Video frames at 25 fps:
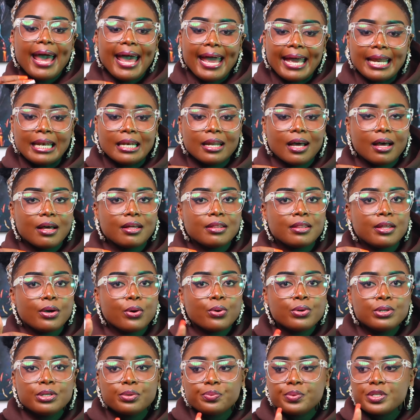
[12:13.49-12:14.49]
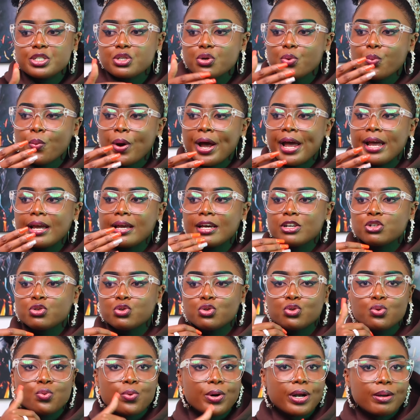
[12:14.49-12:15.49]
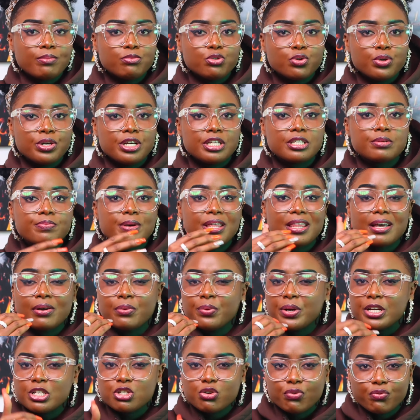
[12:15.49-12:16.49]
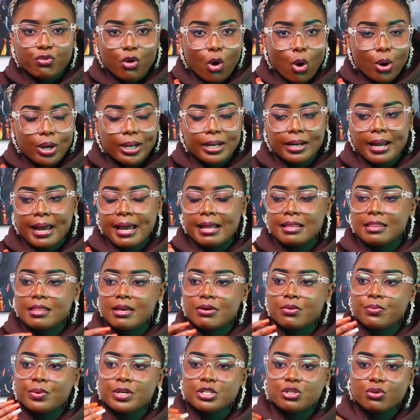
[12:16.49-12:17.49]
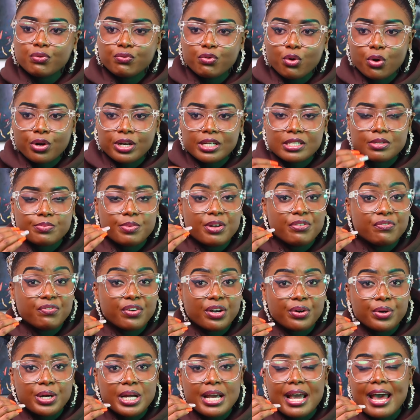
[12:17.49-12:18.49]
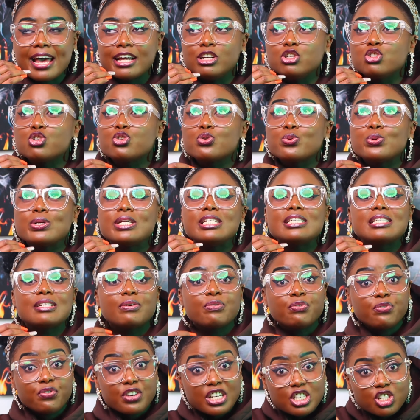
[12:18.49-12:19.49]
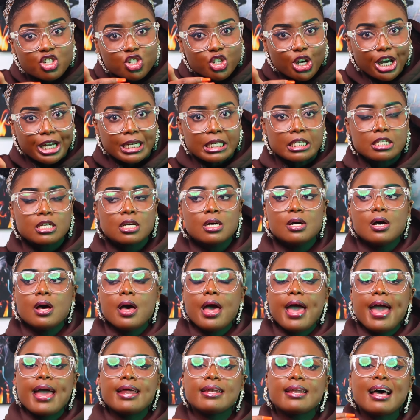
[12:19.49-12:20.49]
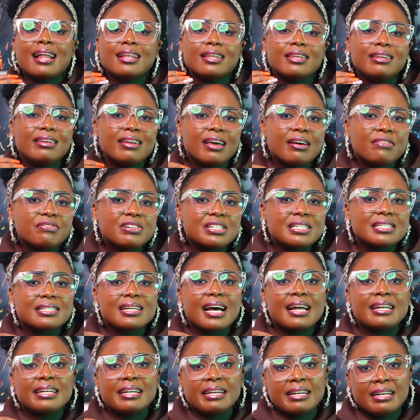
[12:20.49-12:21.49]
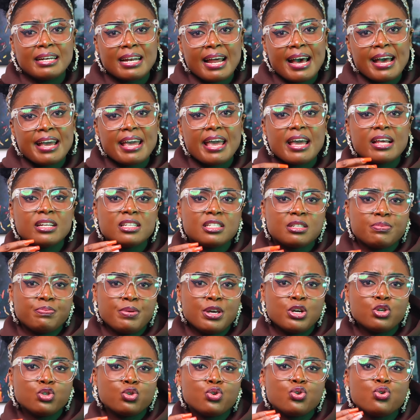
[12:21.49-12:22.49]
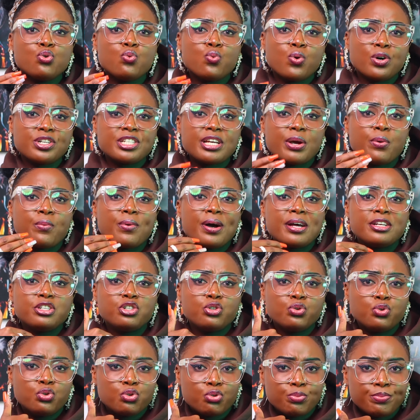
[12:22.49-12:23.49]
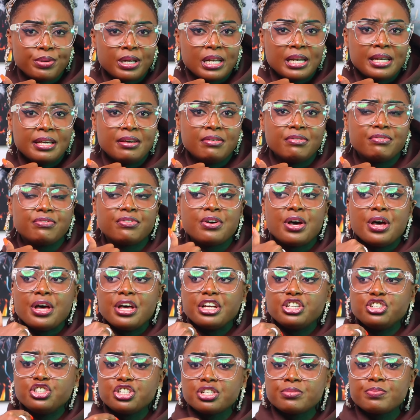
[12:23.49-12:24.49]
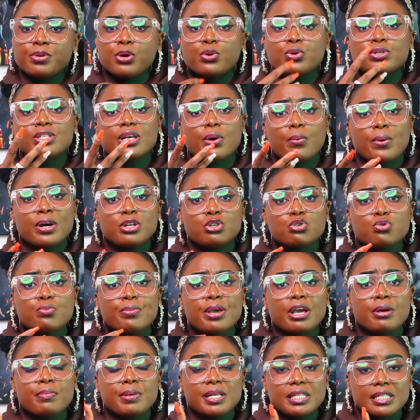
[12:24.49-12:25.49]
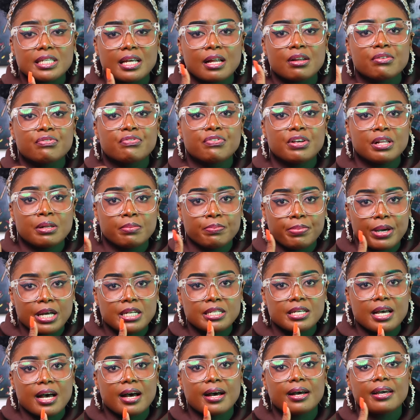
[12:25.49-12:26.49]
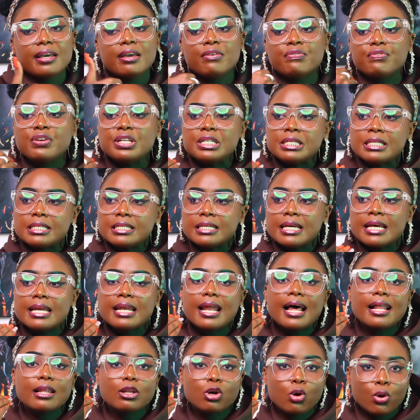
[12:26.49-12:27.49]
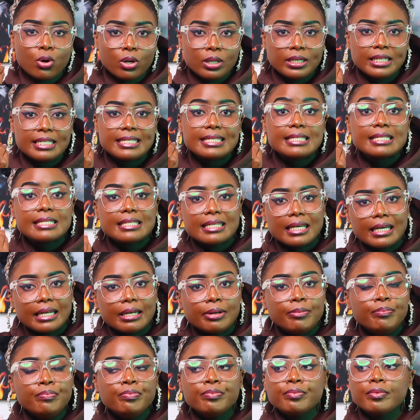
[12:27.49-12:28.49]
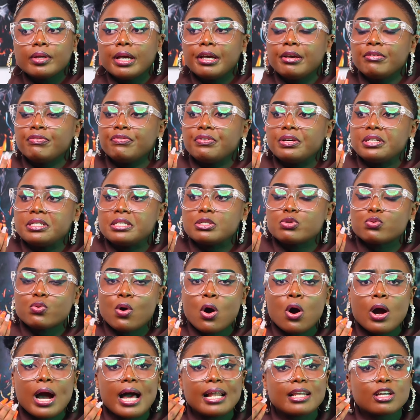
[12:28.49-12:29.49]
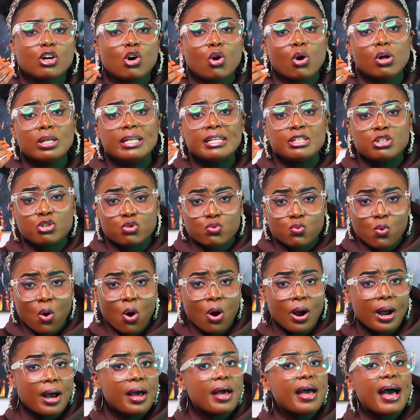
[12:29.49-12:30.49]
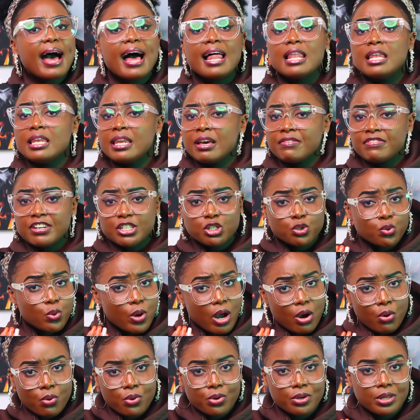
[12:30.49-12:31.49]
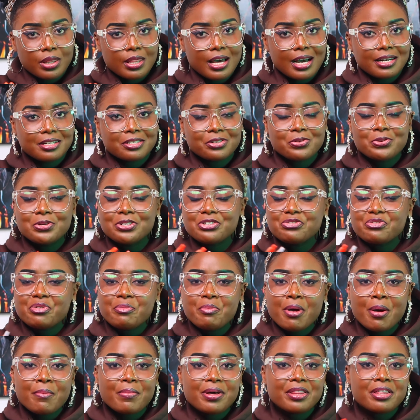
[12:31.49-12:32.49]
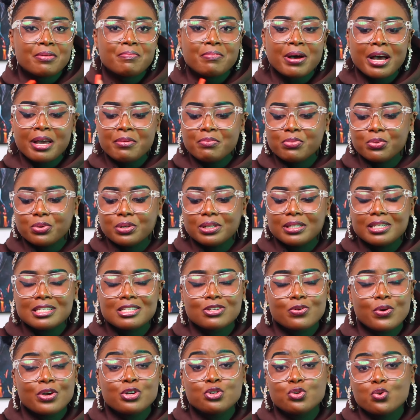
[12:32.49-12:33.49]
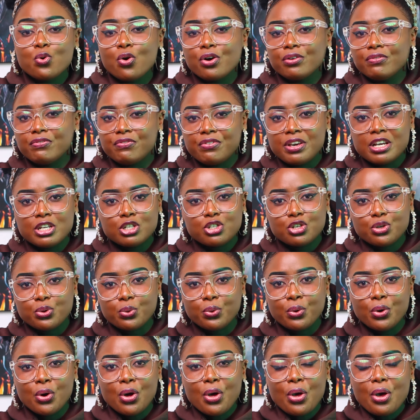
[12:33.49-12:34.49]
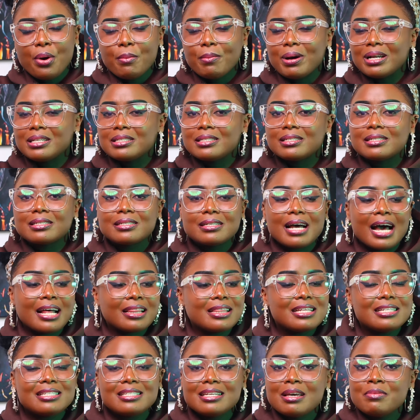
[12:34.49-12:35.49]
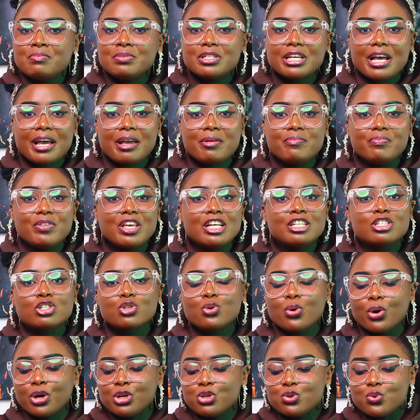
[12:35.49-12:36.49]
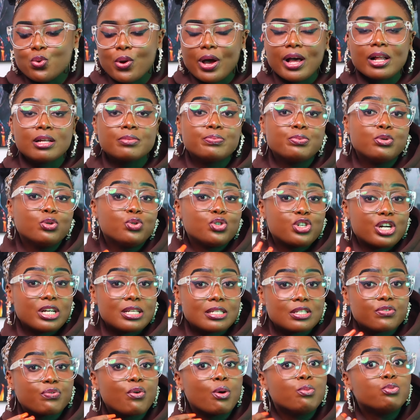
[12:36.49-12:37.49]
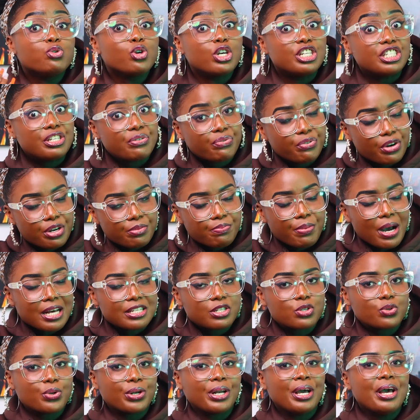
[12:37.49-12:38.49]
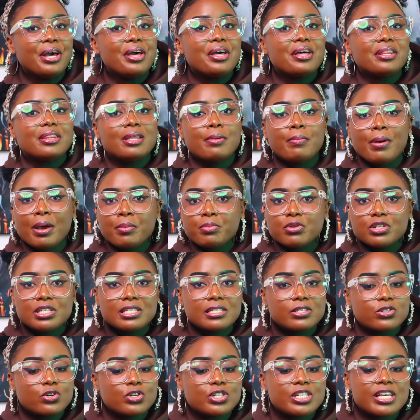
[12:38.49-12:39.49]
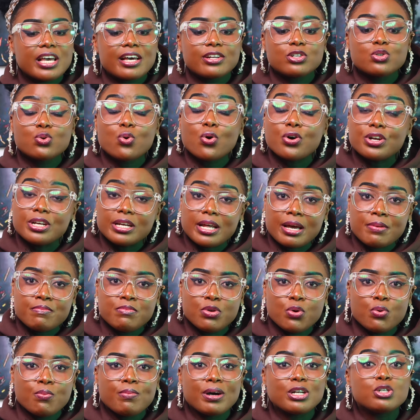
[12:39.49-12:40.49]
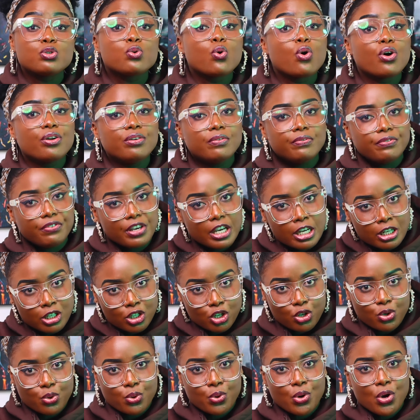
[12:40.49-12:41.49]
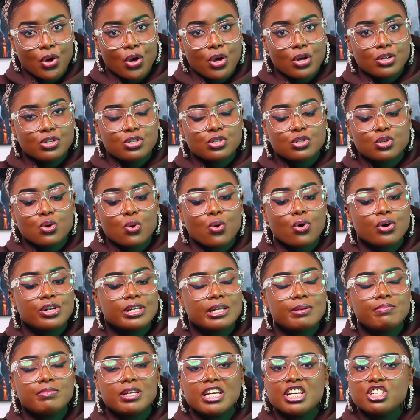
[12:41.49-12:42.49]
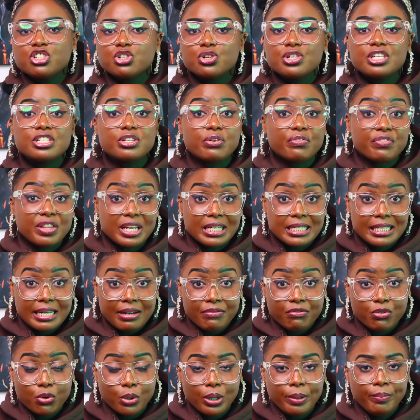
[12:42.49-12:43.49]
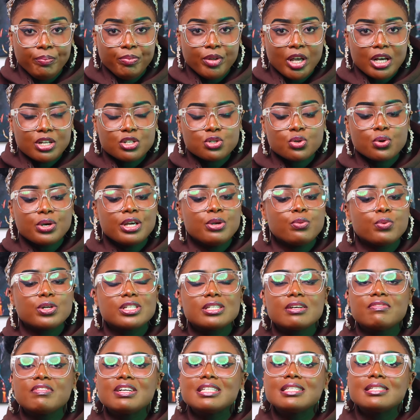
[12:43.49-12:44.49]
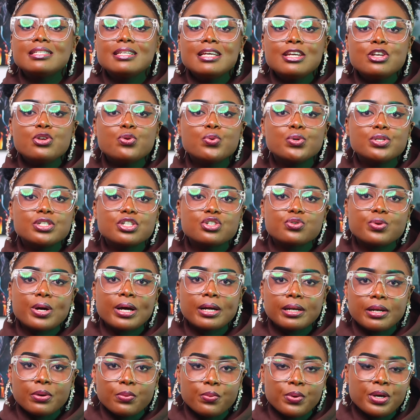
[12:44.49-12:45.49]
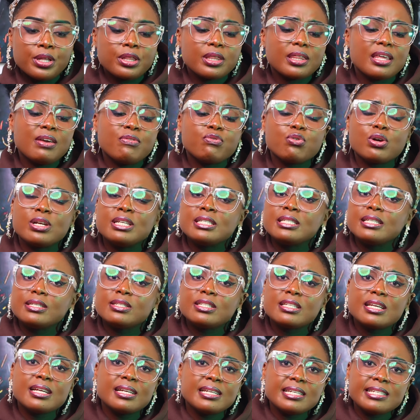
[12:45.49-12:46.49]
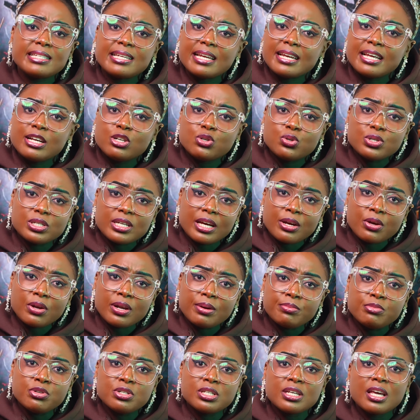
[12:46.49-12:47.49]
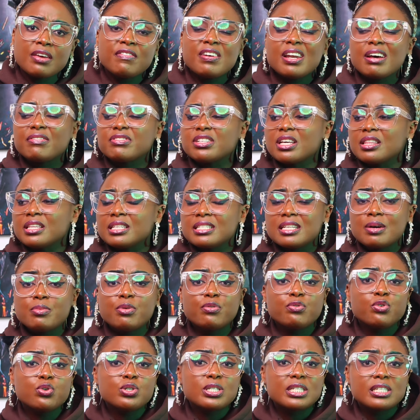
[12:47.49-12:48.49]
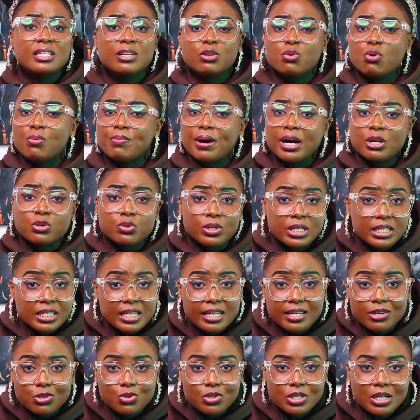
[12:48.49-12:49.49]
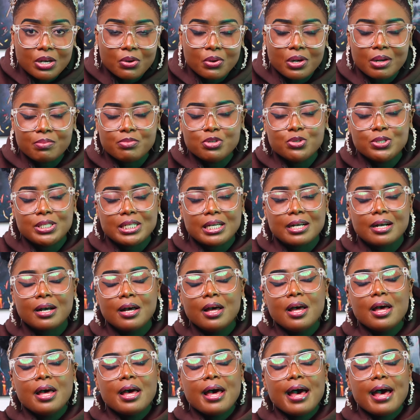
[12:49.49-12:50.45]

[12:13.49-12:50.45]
And the only reason why I get to do what I'm doing, it's by the grace of God. And the grace of God has been very and truly sufficient. And I'll never stand and lie and speak to you what I want you to believe just because I want to make myself feel better. If it's sin, I'll call it sin. If it's wrong, I'll call it wrong. I'll never sugarcoat that, because remember, the Bible is going to convict you, but at the same time, it's going to help you transform to a different person. The Bible is not here to condemn you, but to convict you. So condemnation is of the devil. So in whatever sin you're struggling with, if you're still listening to secular music, even after this, some of you will still go back to listening to secular music.